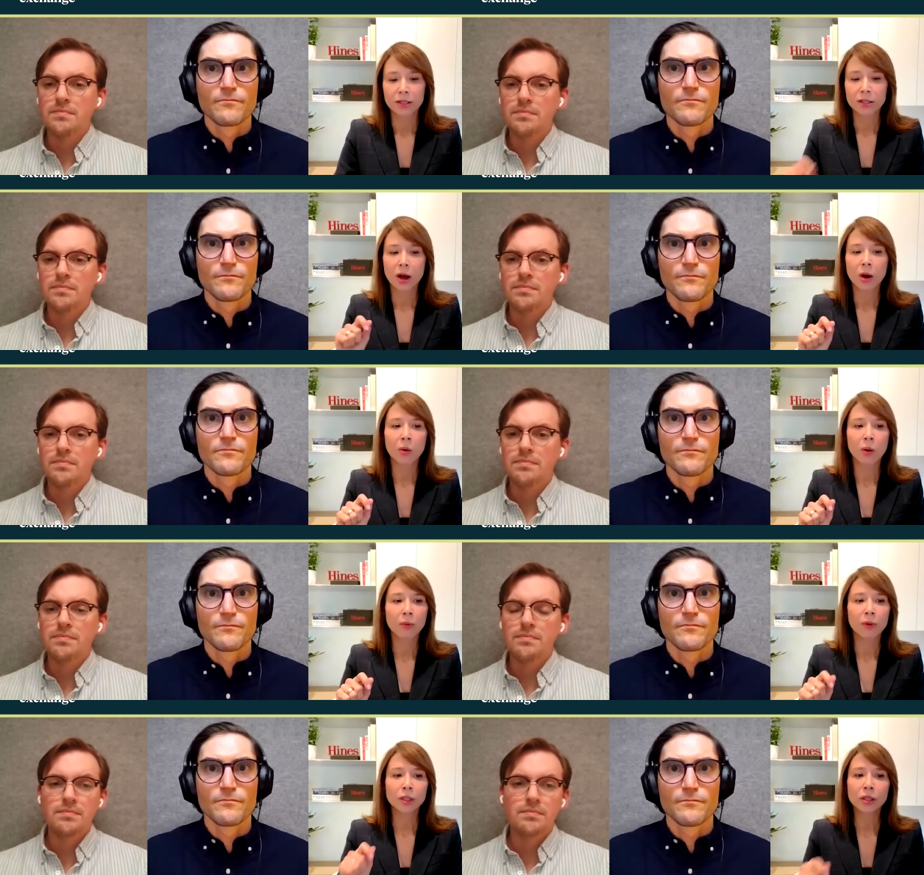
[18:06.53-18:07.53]
Speaker 1: So
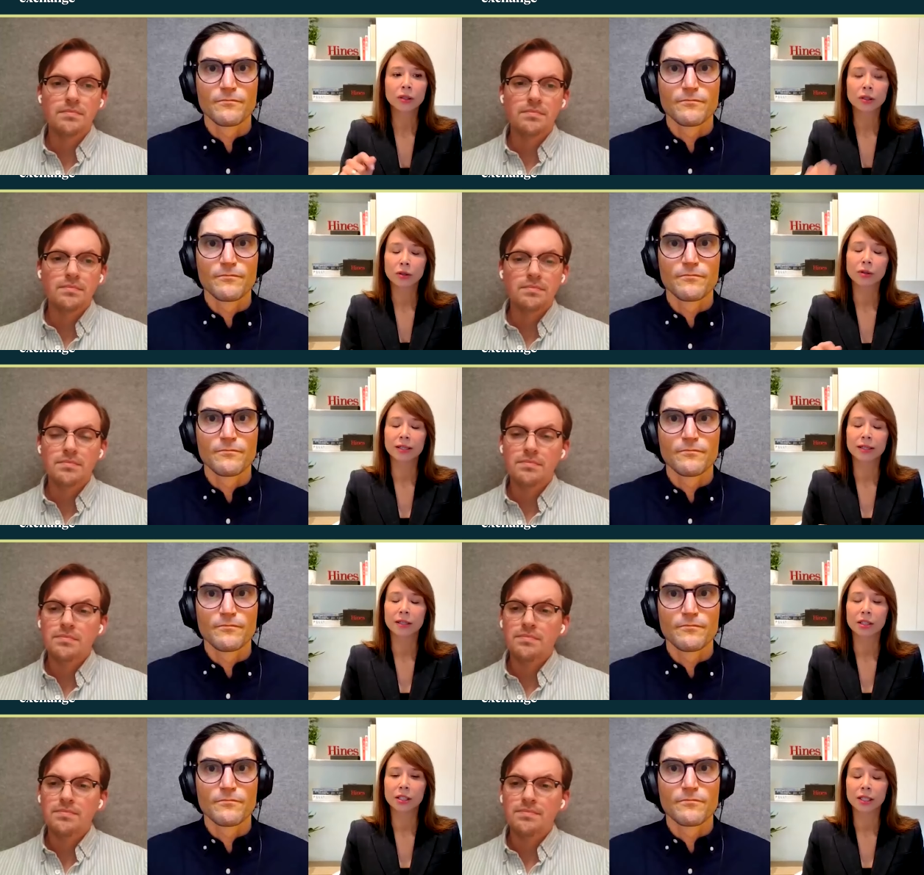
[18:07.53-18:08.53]
we took two
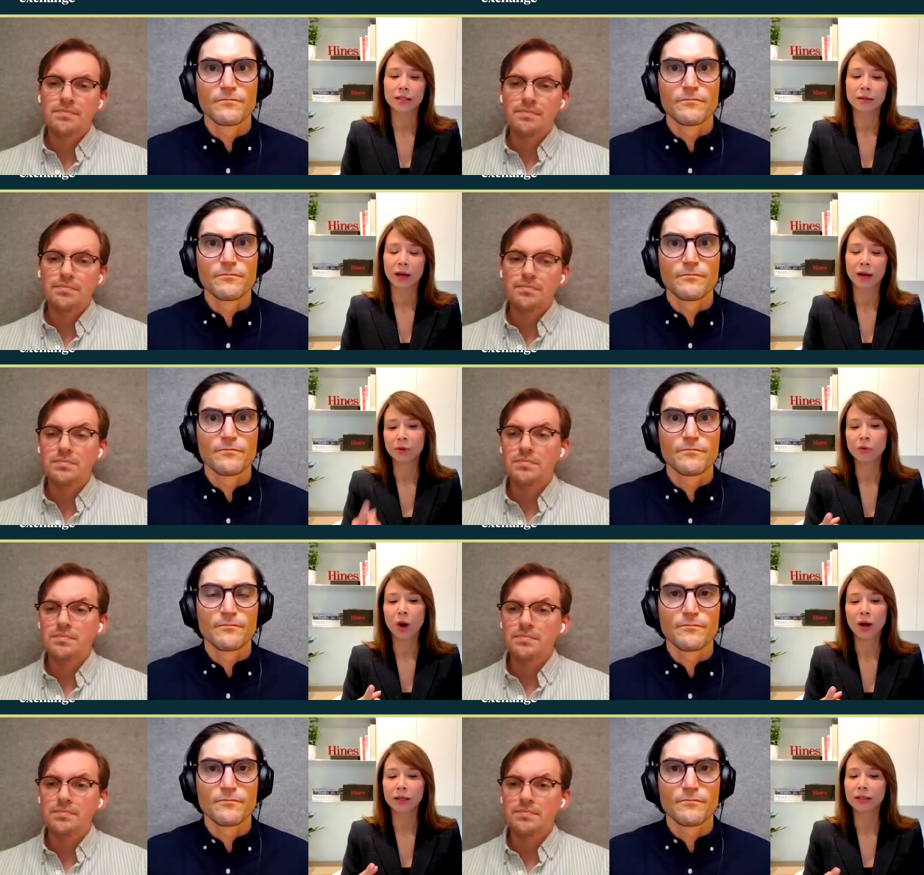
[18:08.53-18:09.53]
decisions. Number
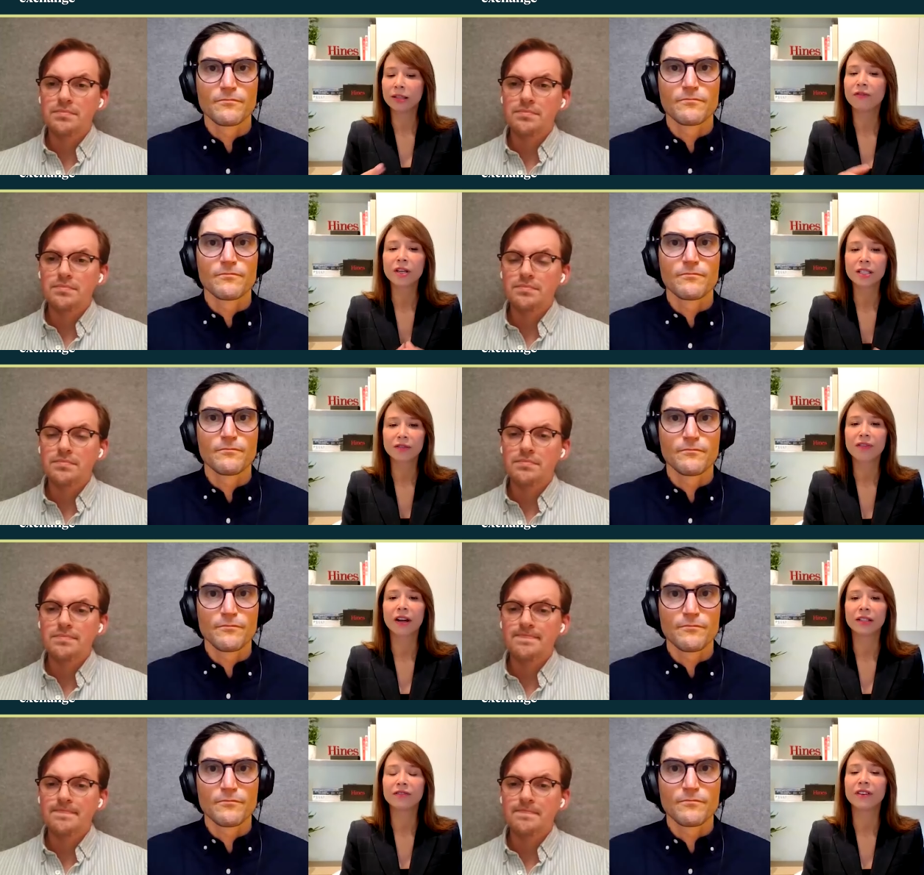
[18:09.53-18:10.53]
one,
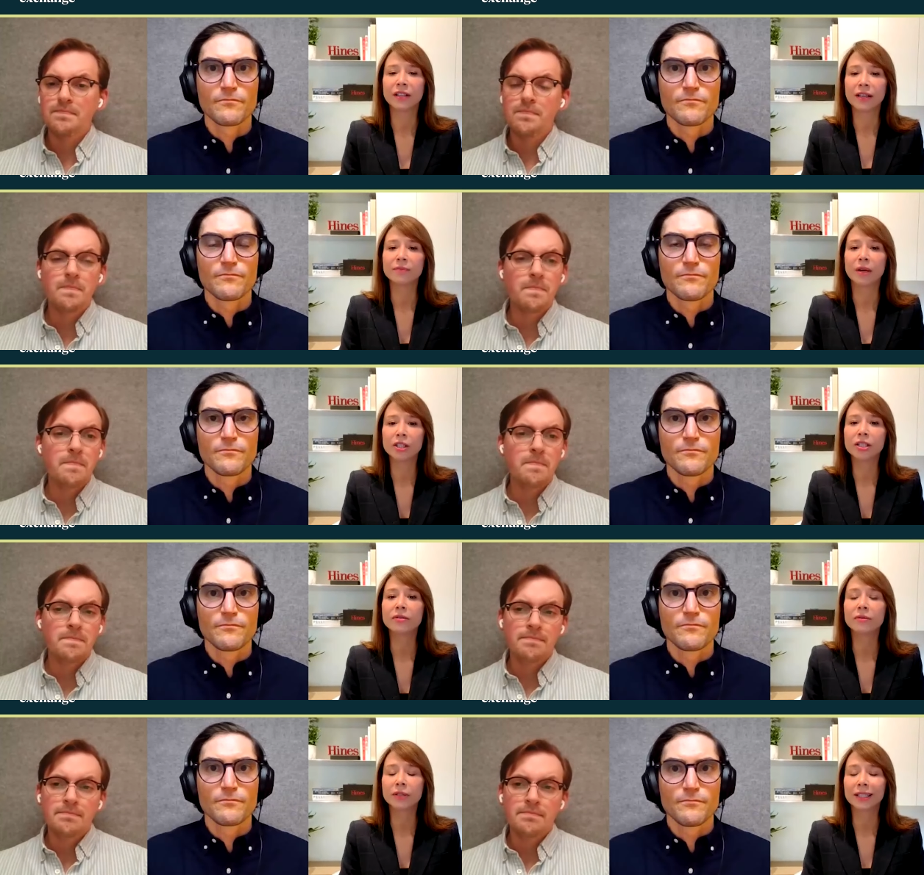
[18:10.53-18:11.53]
diversify the fund as much
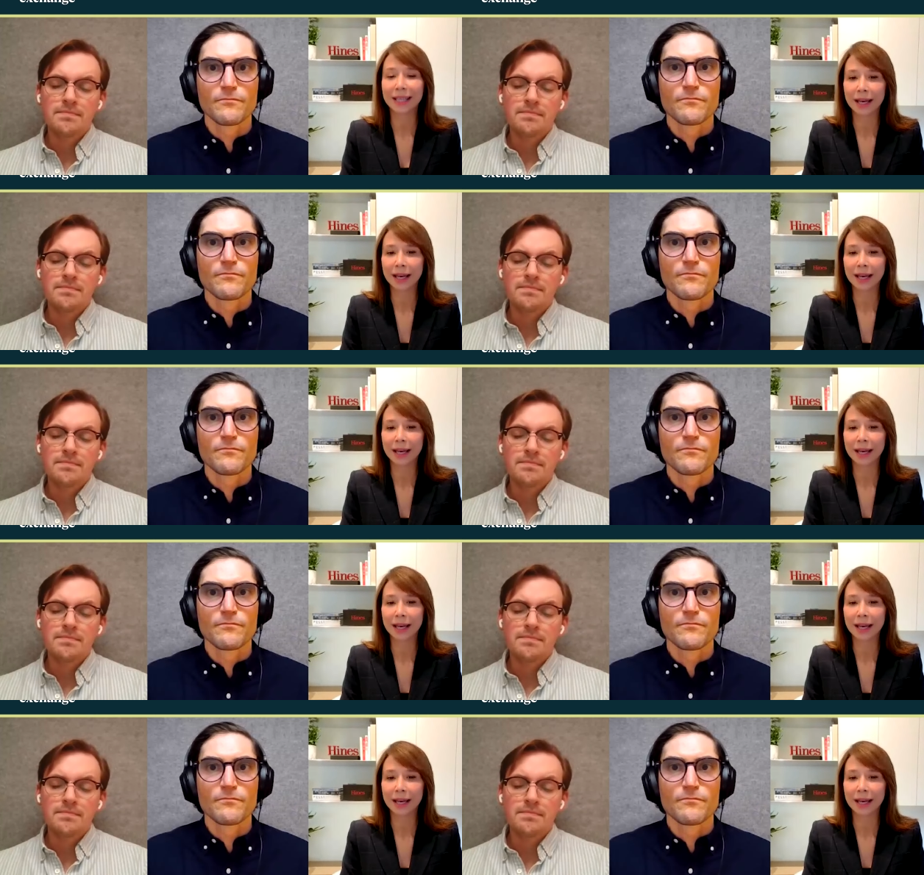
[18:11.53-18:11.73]
as you